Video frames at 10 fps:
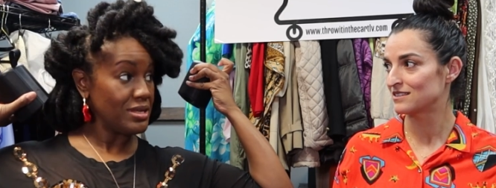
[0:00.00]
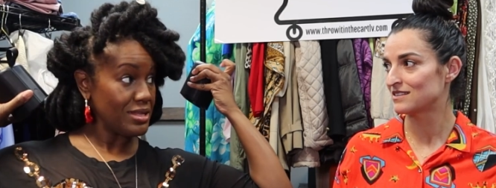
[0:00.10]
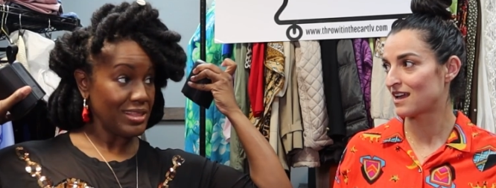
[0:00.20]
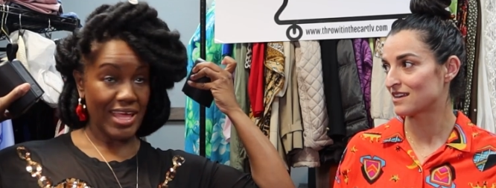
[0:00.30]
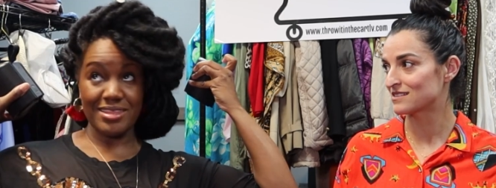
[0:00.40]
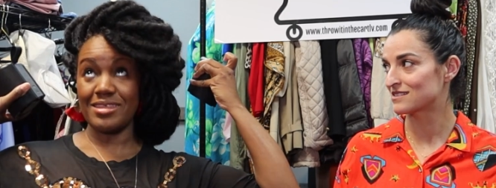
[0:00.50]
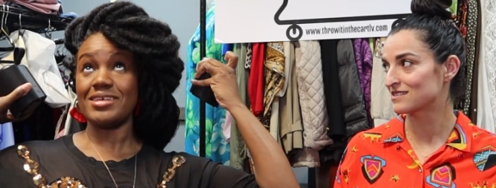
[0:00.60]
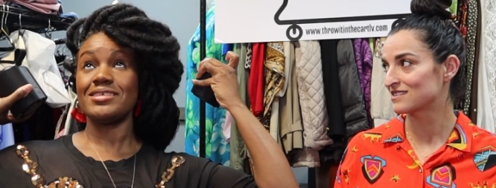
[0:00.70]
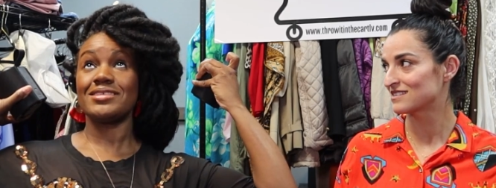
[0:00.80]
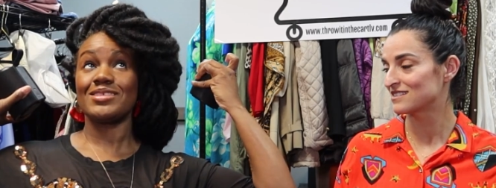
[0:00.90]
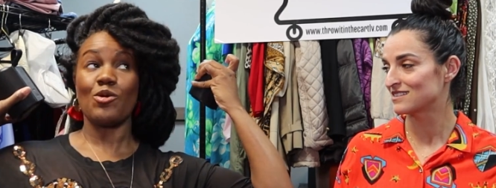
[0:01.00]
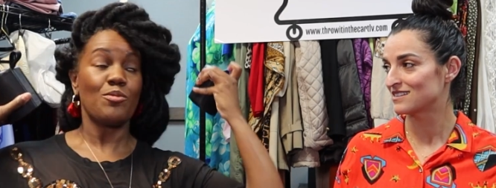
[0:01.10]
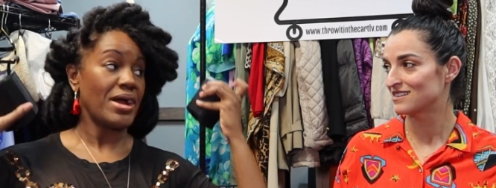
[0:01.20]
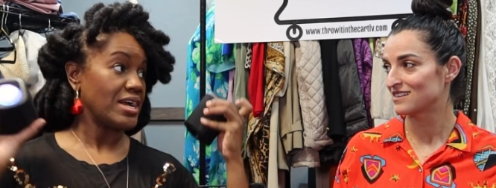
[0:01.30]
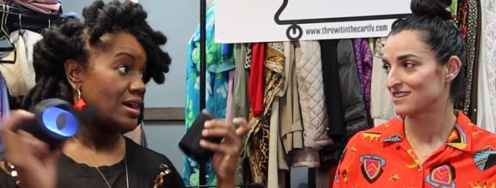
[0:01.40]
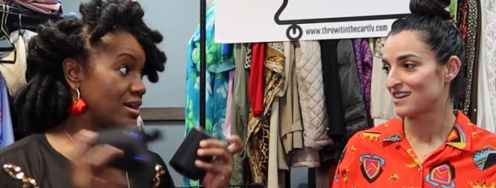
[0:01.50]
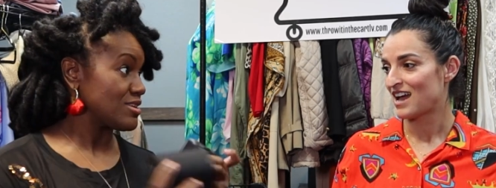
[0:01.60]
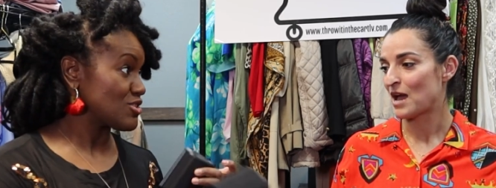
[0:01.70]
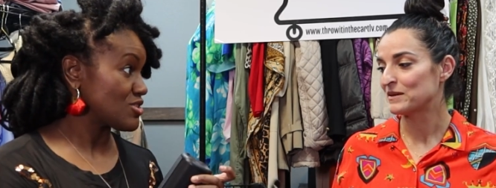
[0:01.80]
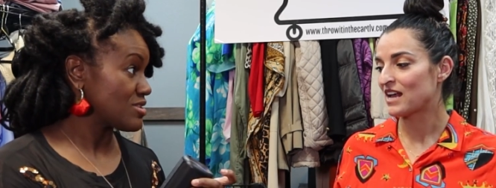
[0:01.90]
Speaker 1: Yes. Like this. Oh my
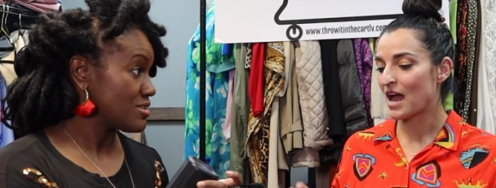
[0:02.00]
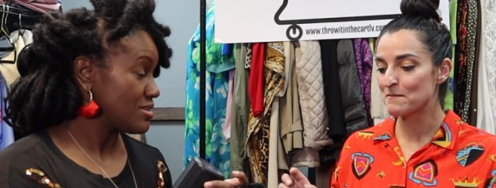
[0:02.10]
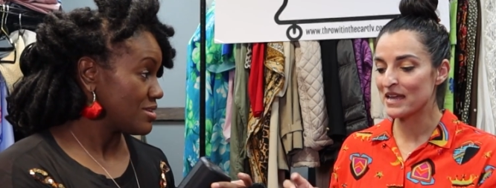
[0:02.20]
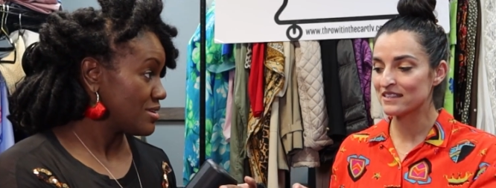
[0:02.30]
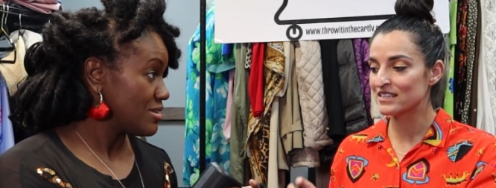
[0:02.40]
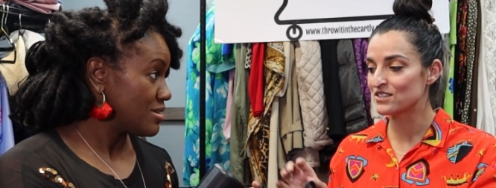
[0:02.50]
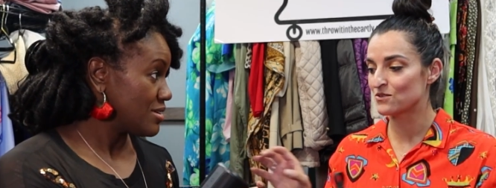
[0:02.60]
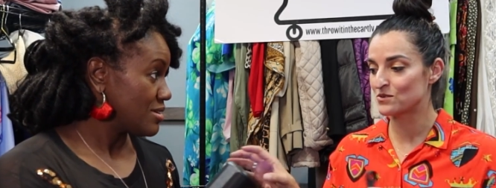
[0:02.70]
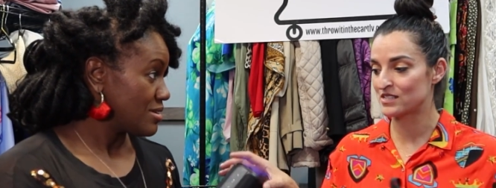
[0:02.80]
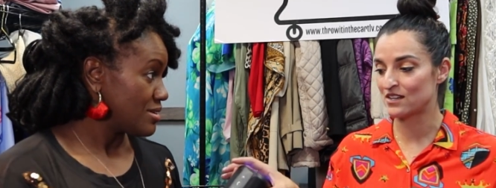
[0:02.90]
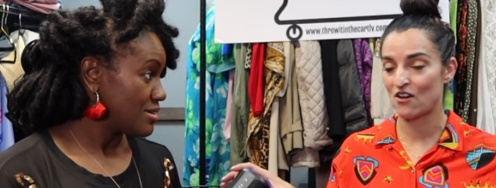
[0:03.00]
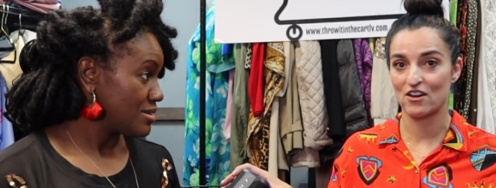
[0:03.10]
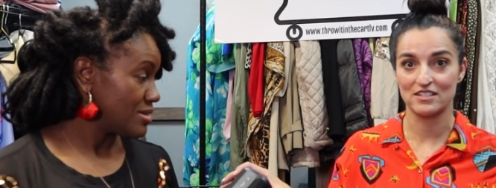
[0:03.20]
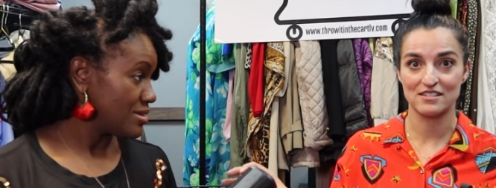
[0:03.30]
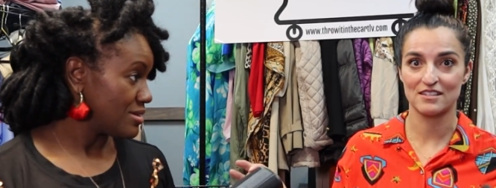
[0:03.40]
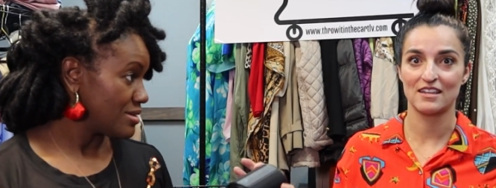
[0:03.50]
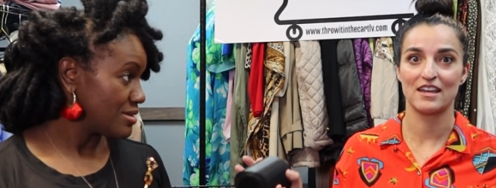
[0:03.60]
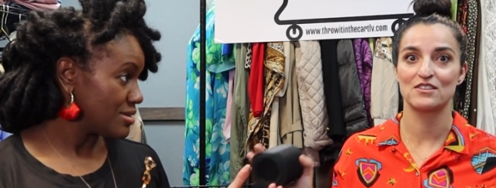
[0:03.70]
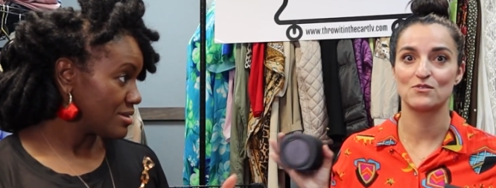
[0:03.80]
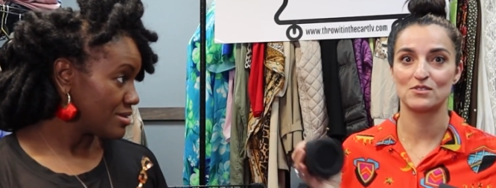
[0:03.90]
gosh. I mean, I mainly used it, honestly,
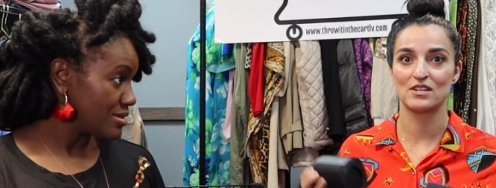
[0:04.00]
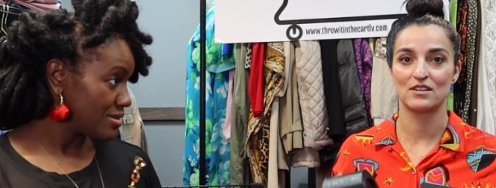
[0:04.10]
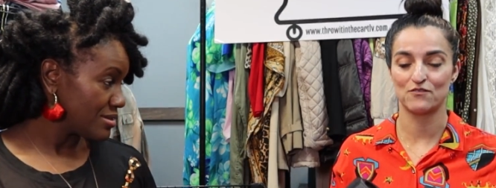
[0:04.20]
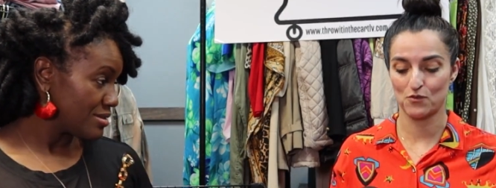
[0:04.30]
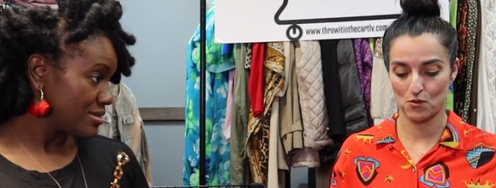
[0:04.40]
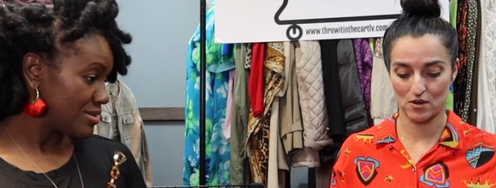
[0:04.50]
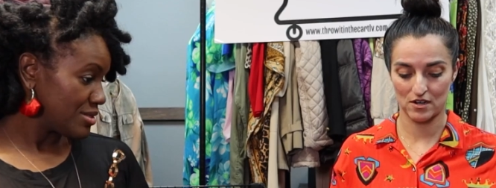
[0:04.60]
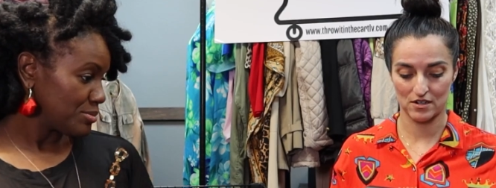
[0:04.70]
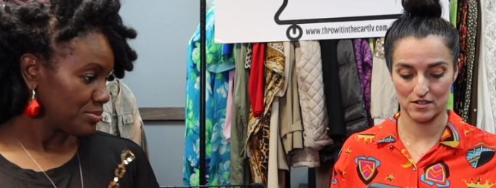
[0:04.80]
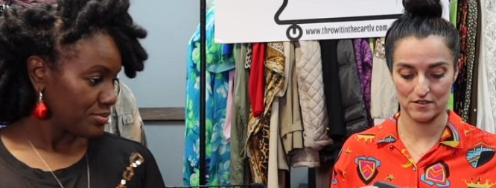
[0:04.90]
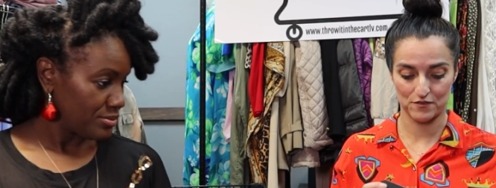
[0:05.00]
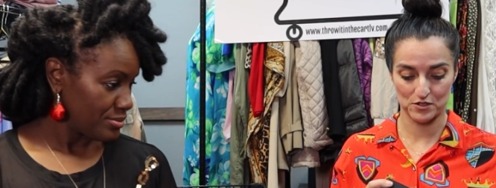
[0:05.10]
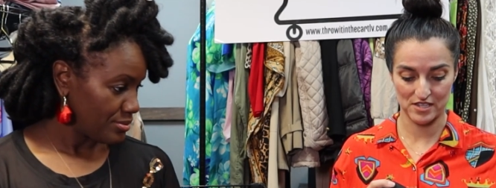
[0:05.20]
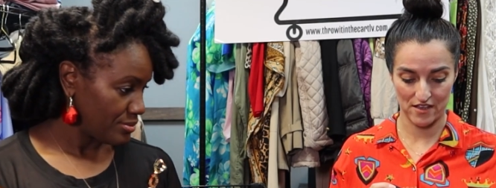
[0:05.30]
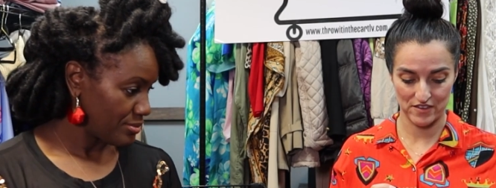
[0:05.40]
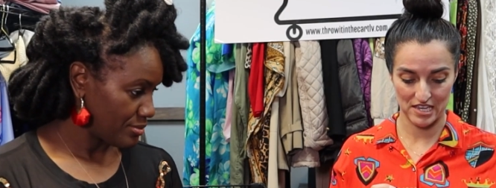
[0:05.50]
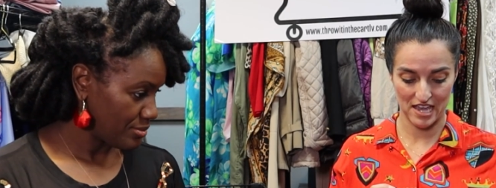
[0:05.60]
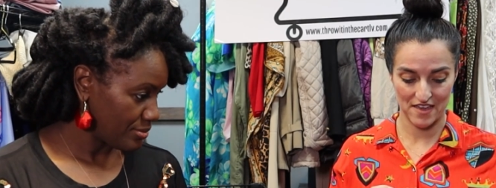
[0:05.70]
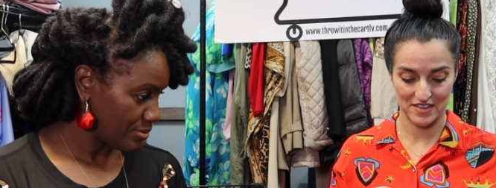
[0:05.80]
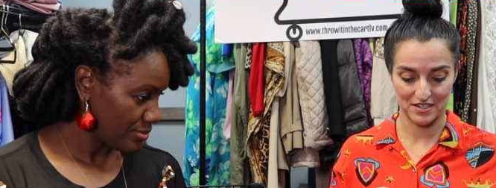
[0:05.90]
I used it for for
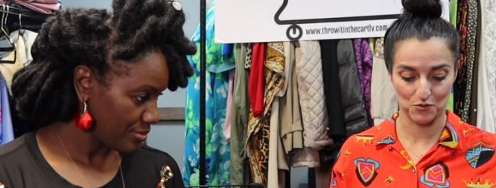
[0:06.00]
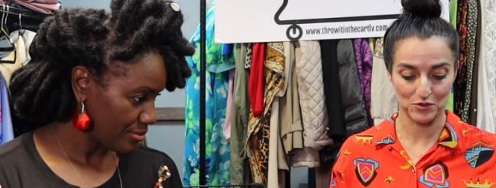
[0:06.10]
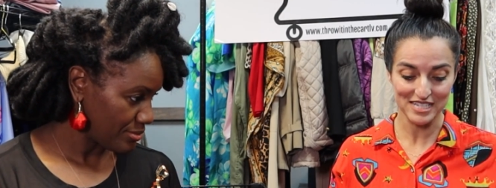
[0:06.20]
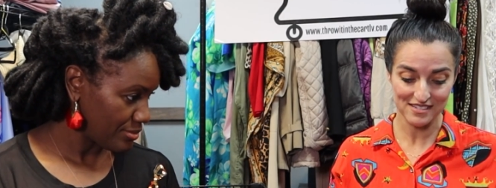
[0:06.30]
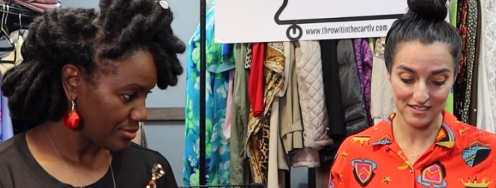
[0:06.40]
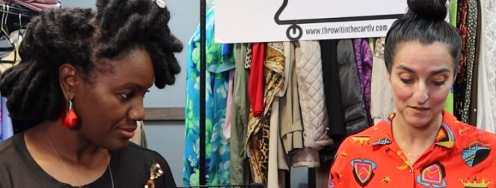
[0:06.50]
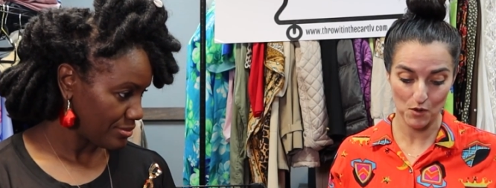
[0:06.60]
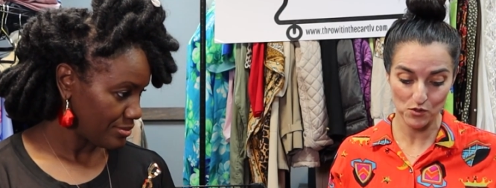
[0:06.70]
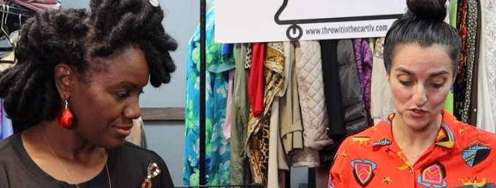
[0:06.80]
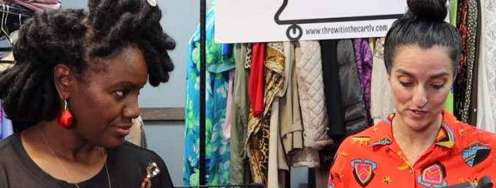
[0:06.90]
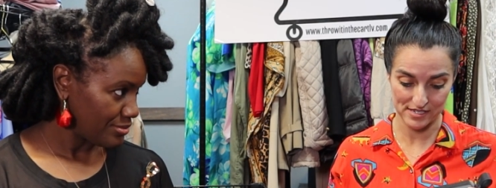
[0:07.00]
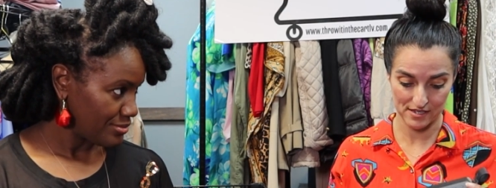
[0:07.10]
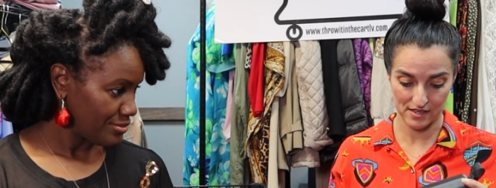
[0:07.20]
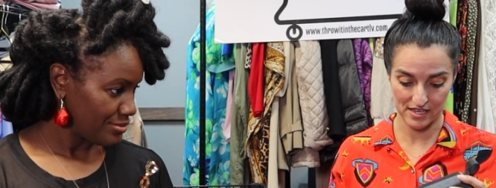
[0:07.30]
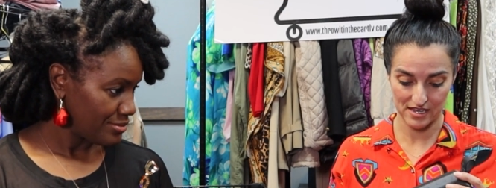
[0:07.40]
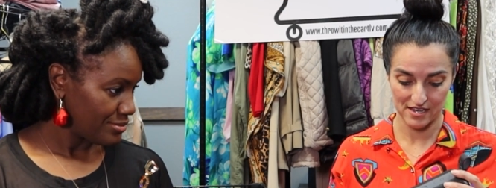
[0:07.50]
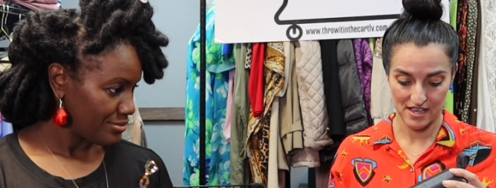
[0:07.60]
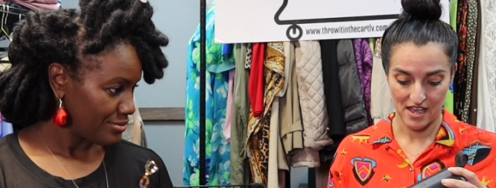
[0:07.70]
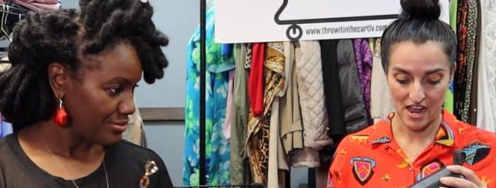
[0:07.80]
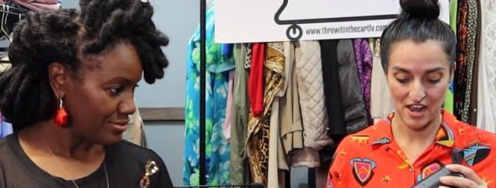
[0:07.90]
Zevi, and then recent most recently,
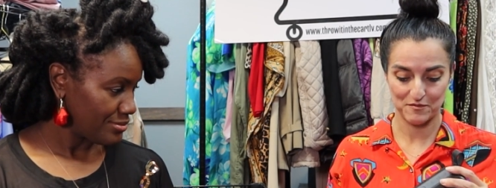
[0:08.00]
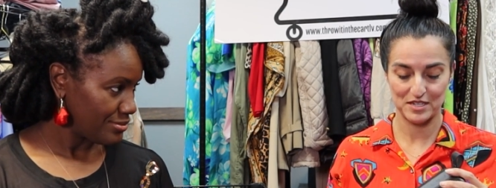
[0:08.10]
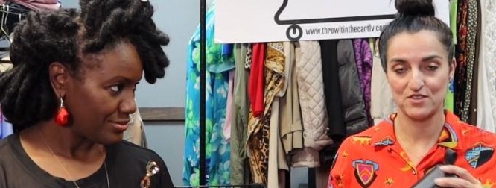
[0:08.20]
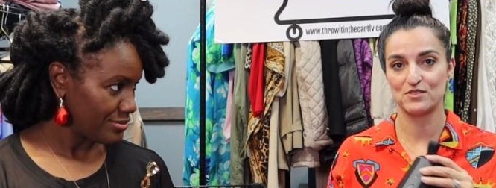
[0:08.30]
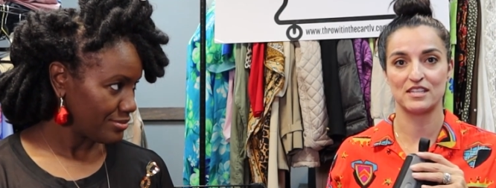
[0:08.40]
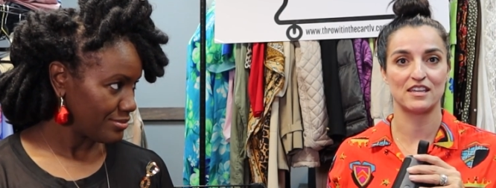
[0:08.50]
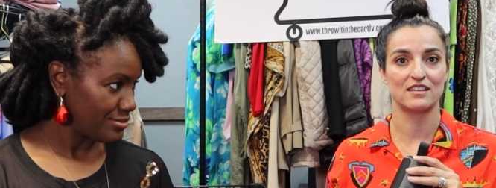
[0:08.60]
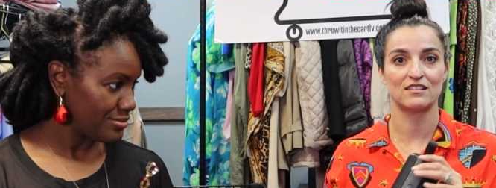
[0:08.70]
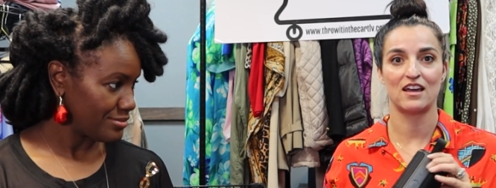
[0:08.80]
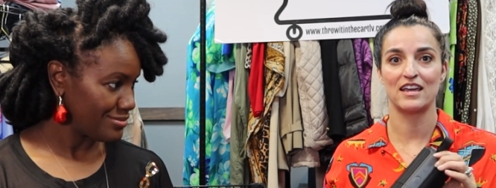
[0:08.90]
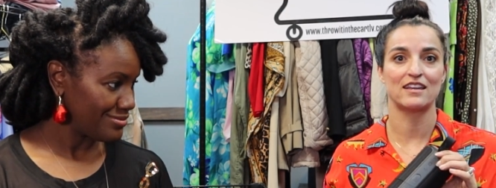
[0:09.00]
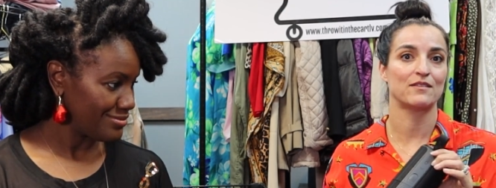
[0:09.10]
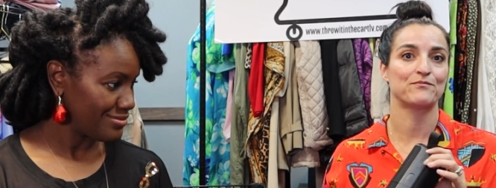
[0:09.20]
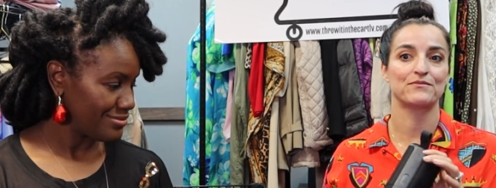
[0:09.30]
I've been using it like